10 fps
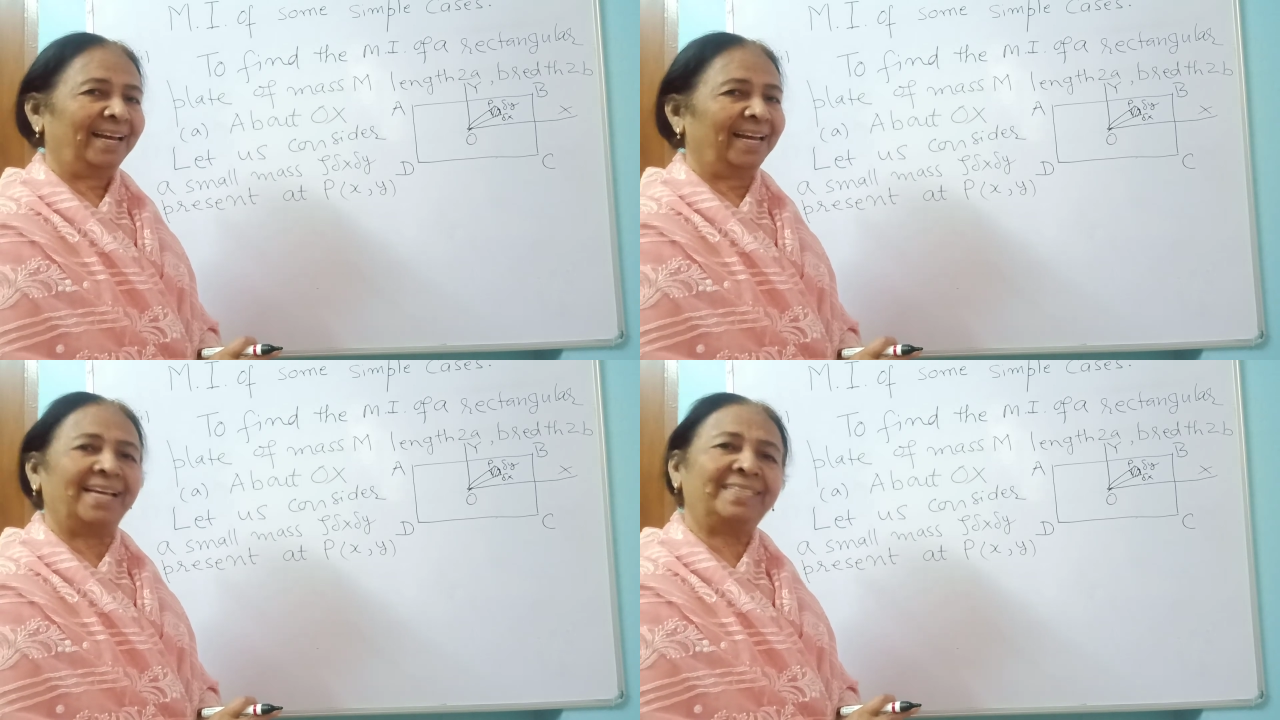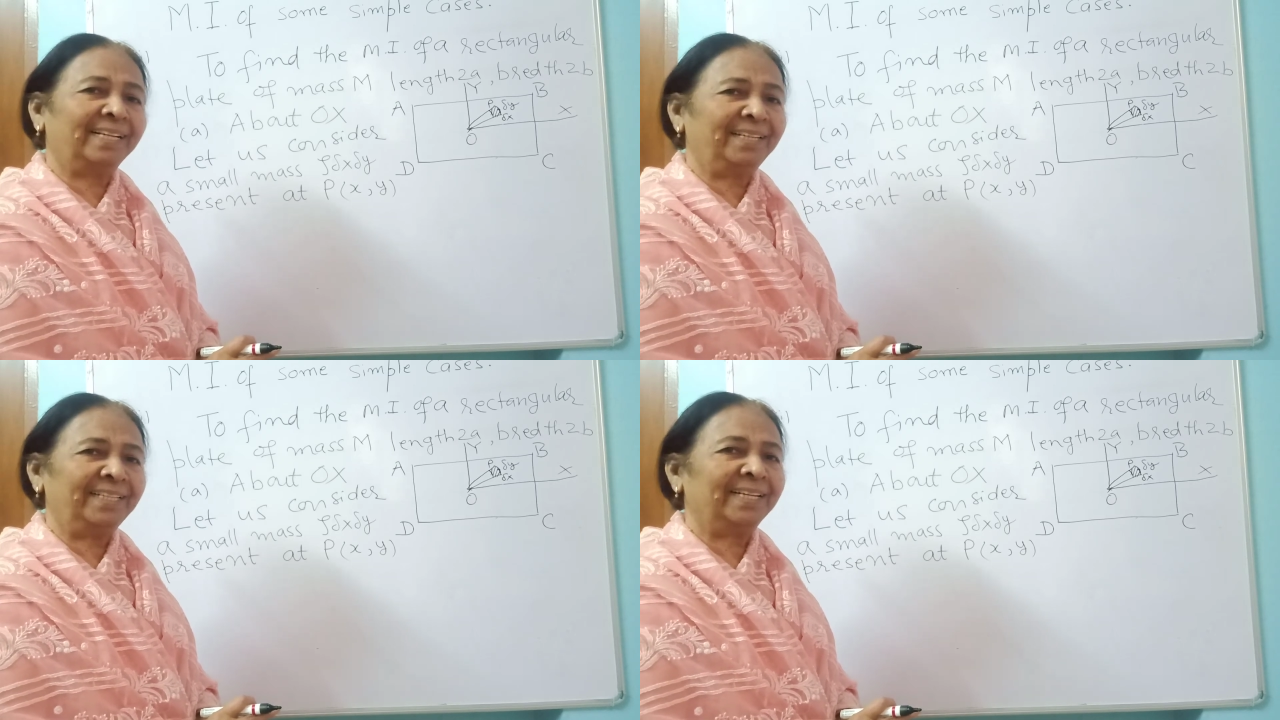
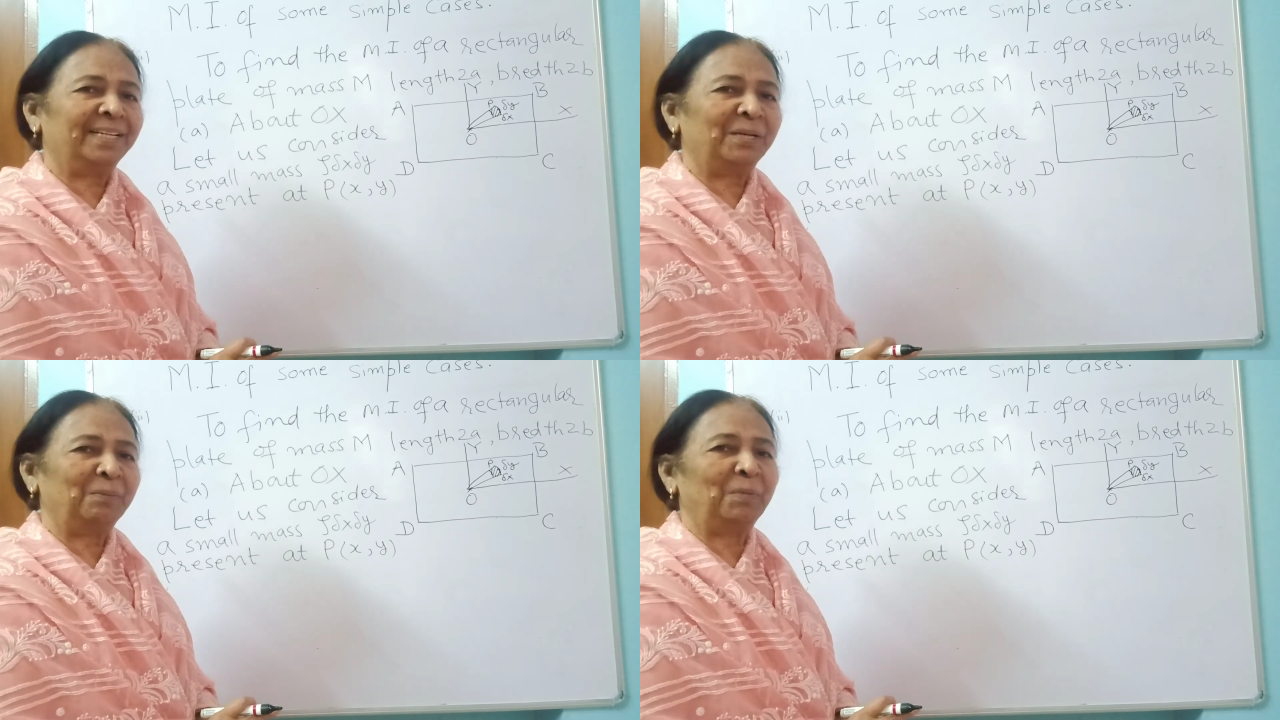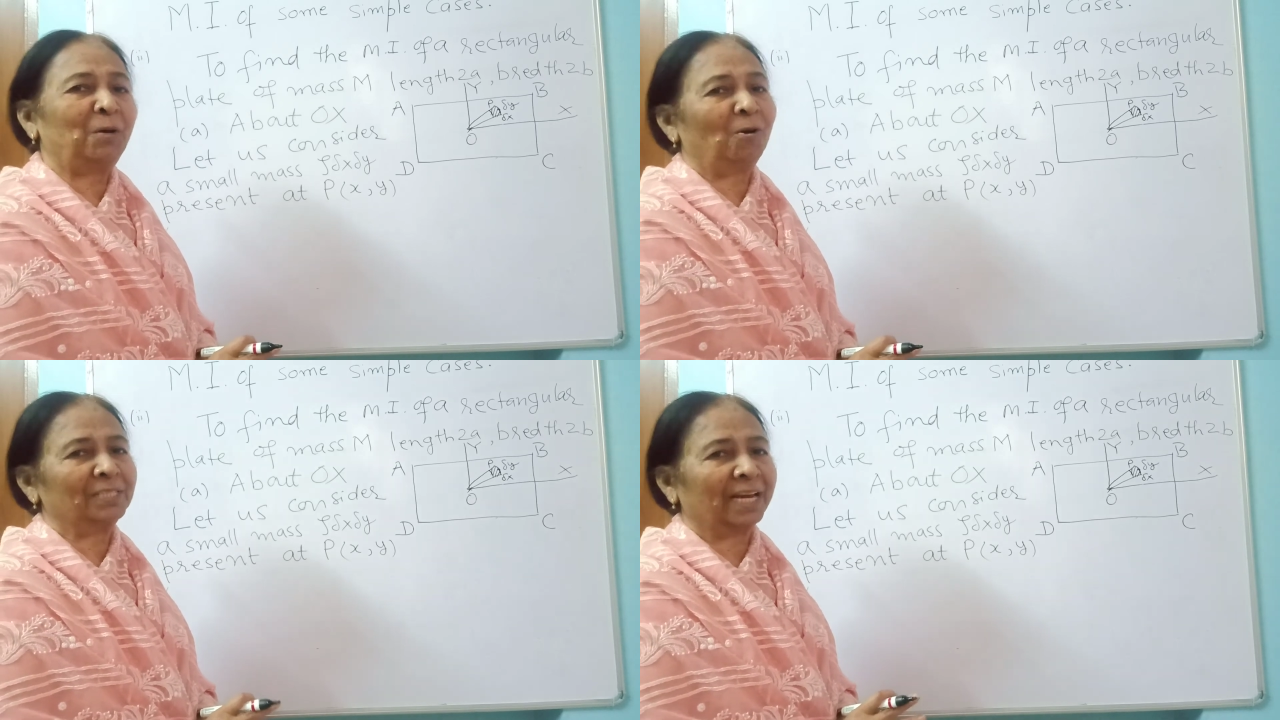isn't it?
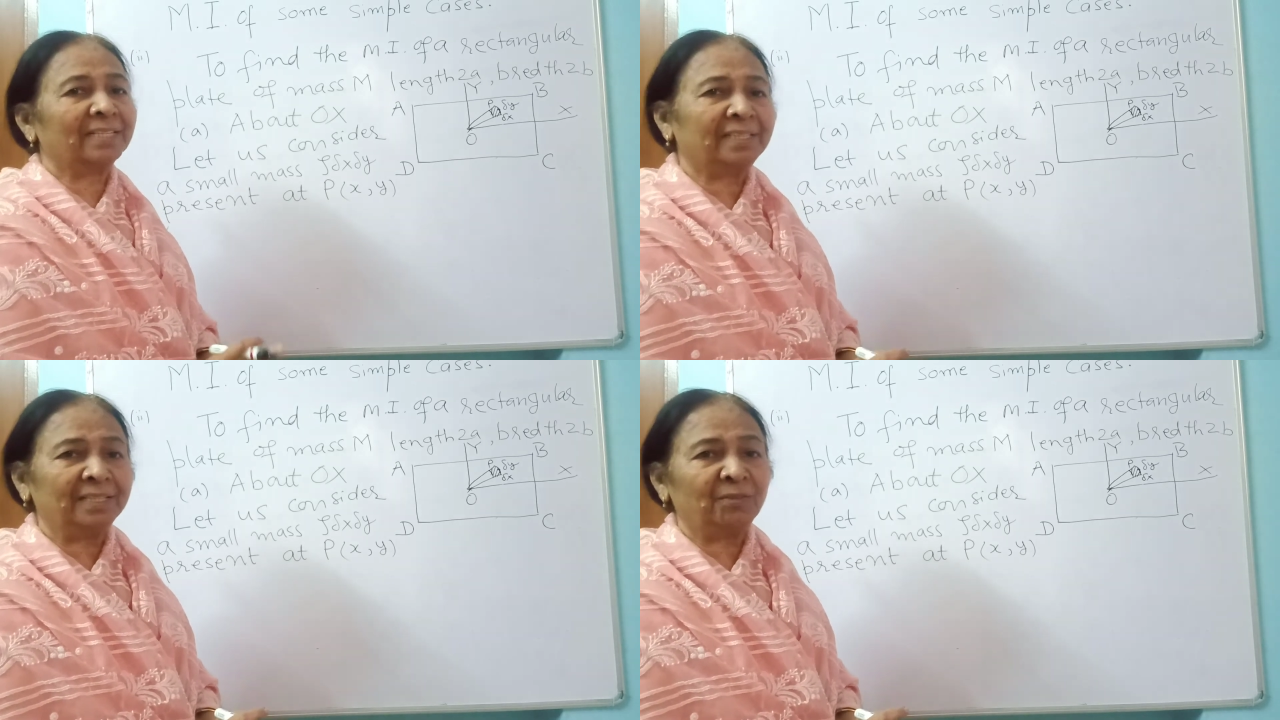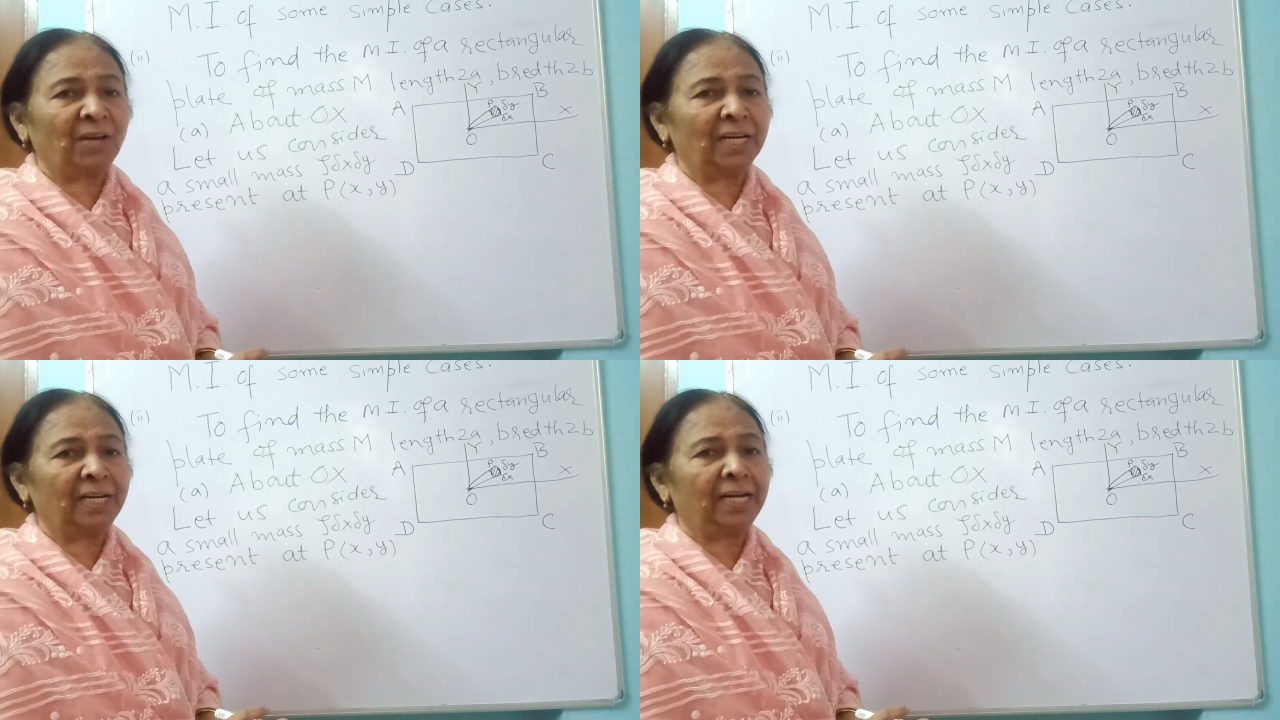Because x is
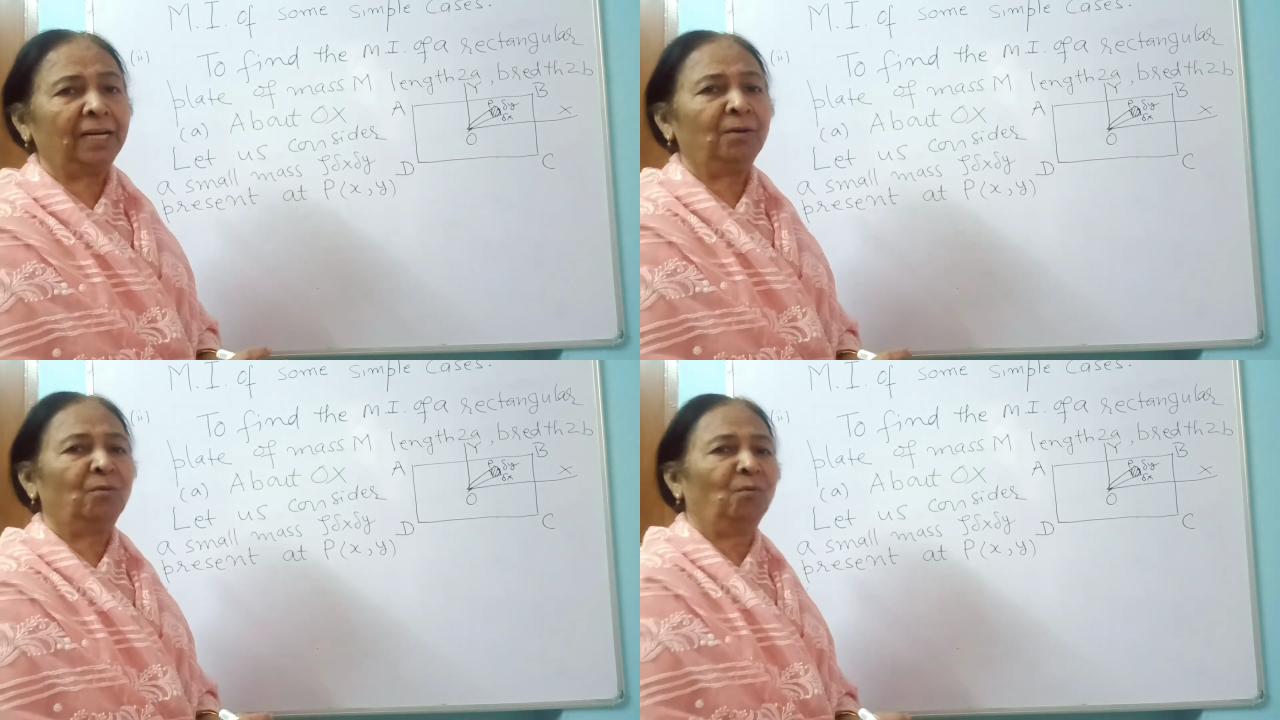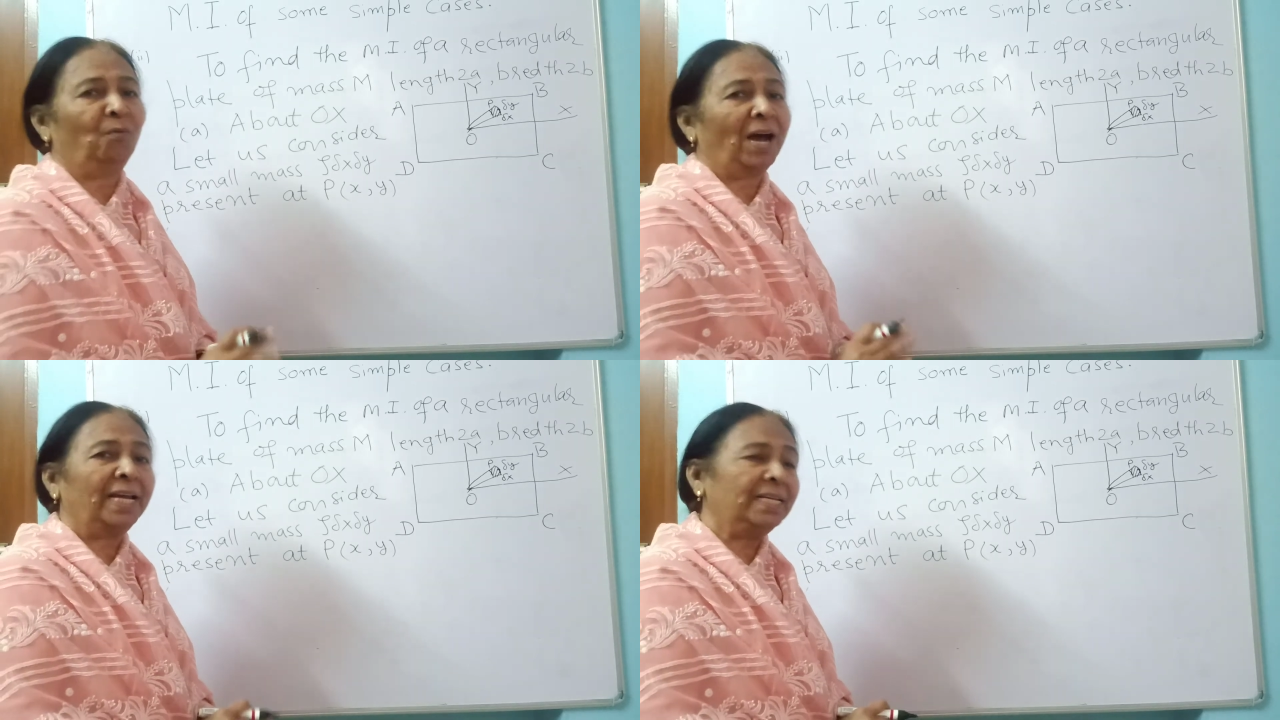varying,
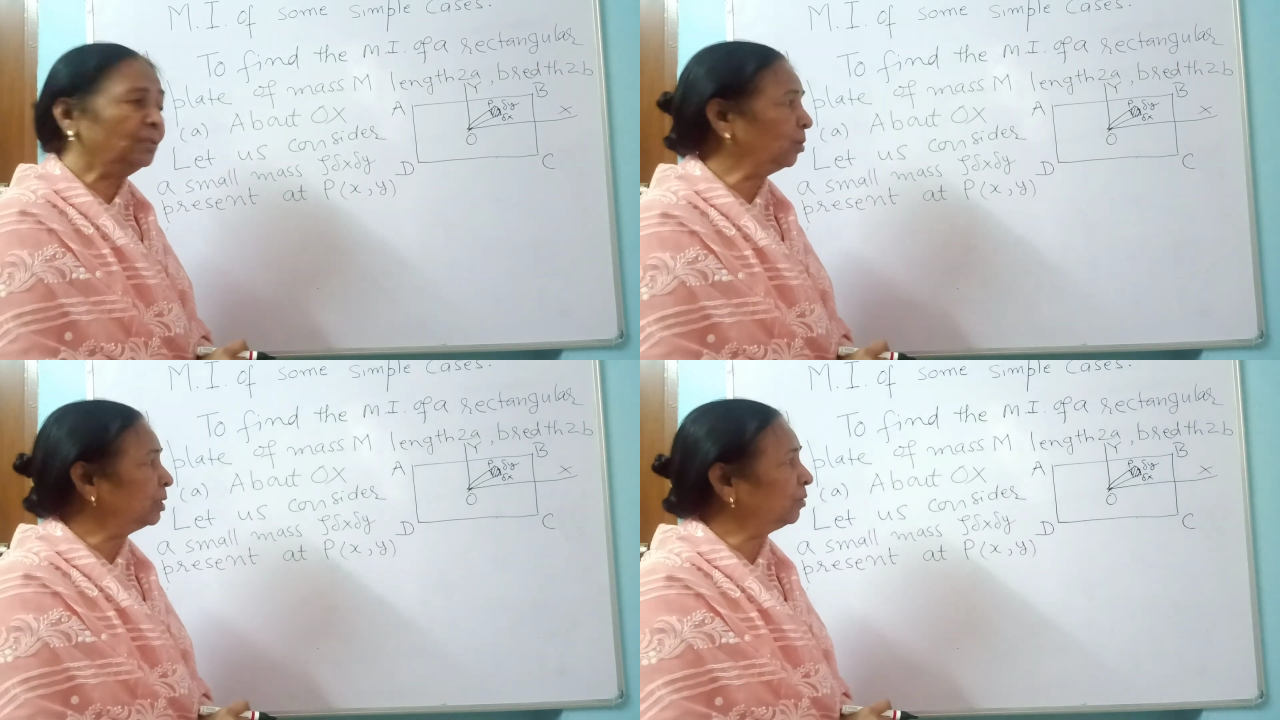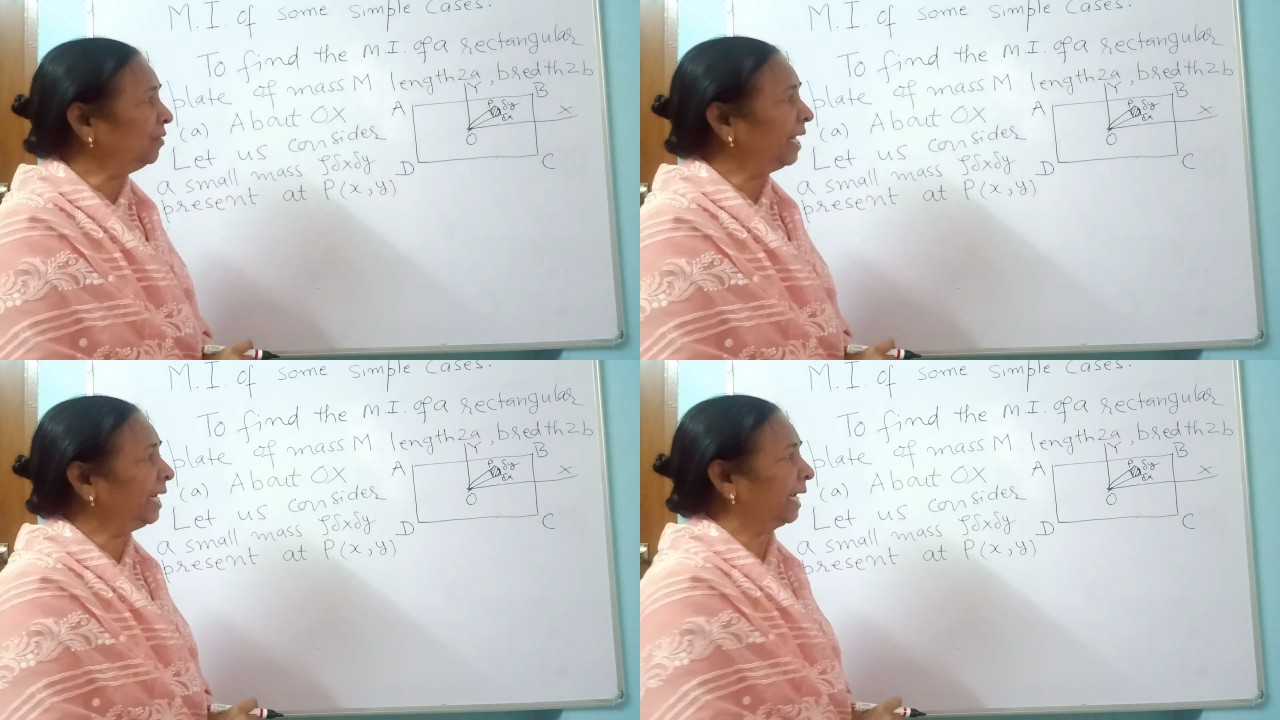y is also
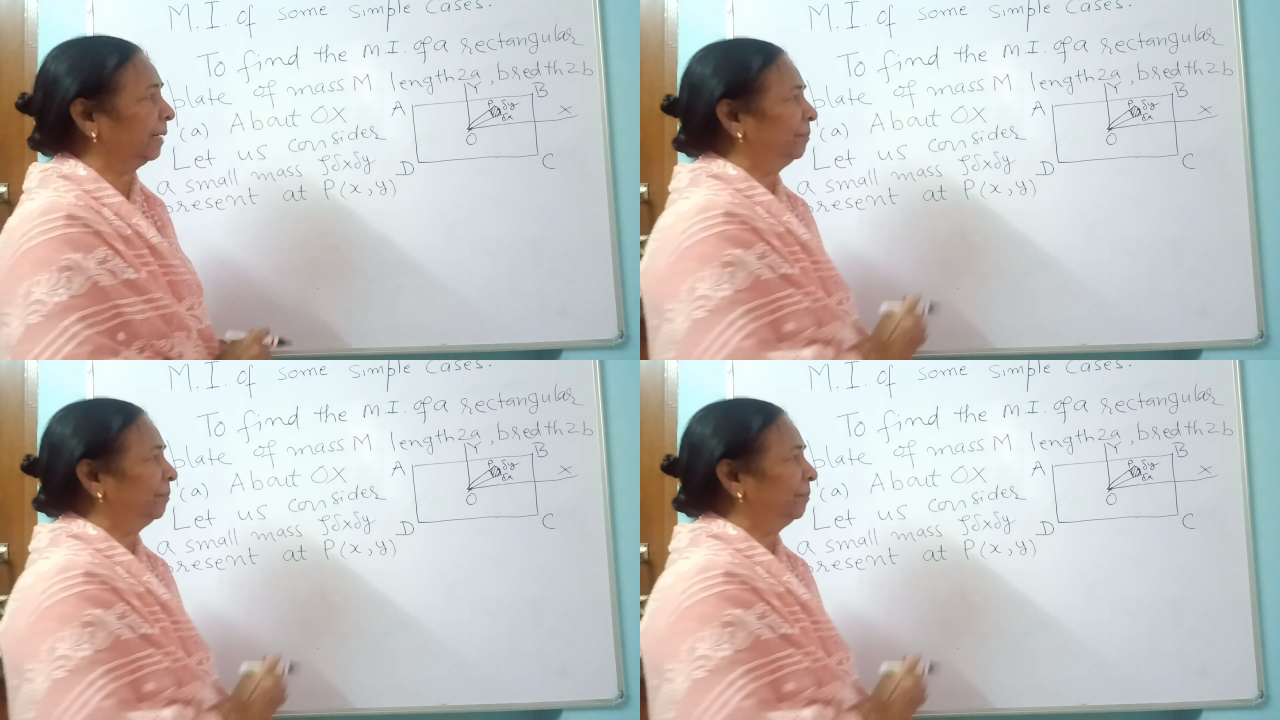varying.